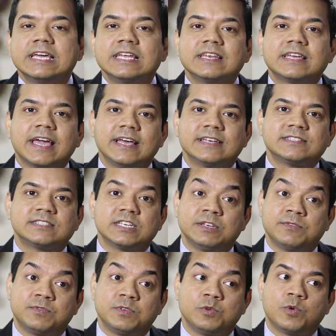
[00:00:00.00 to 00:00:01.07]
in case
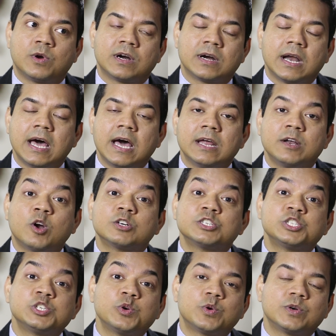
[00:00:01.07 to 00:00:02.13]
if you are uh, not
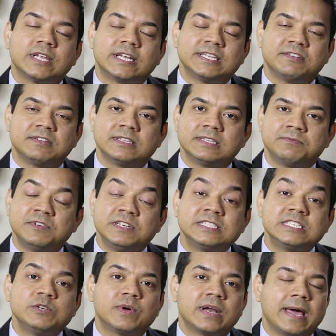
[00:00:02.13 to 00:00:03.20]
sure that the
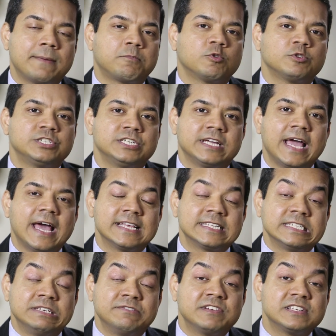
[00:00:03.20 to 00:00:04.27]
VC you are approaching has
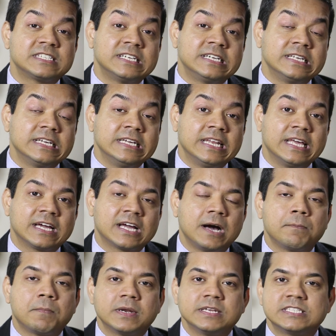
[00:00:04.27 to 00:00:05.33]
invested in a
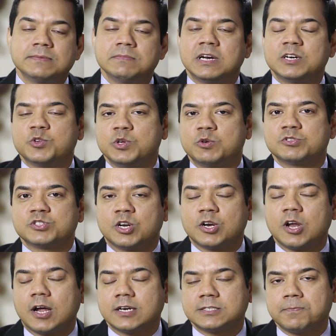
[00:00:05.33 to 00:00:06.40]
company similar to yours or
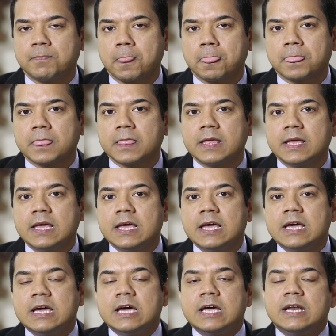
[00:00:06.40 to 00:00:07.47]
not.
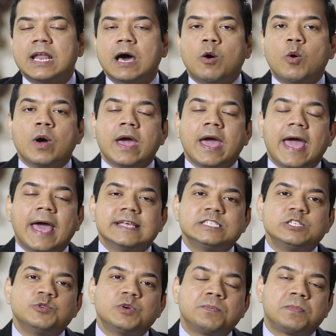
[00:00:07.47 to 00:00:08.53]
Now
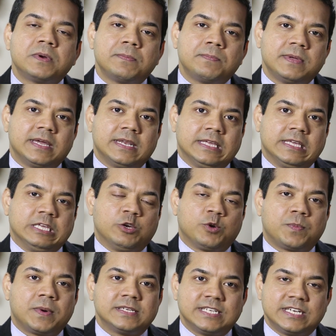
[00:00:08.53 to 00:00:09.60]
as you are preparing your
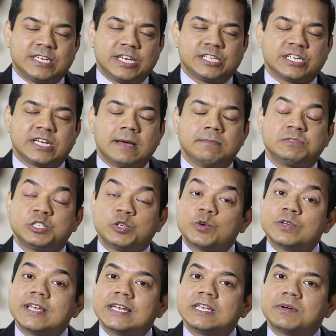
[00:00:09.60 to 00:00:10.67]
presentation I'm
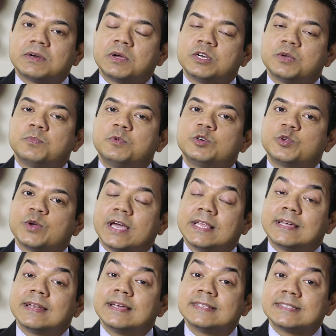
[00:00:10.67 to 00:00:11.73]
sure that you are going to put
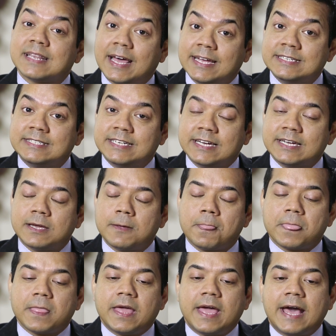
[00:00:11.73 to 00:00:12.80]
together a slide deck
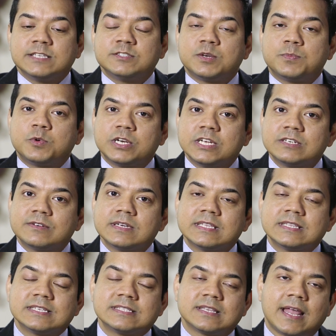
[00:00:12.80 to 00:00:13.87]
as you're putting together
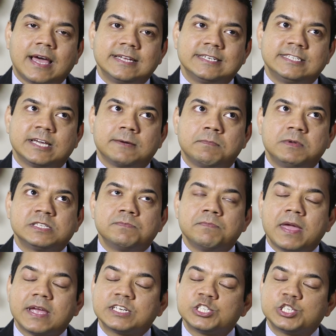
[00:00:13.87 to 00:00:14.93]
the slide deck, please
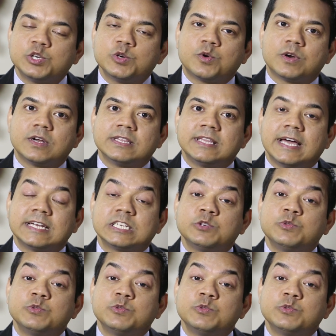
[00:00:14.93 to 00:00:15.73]
make sure that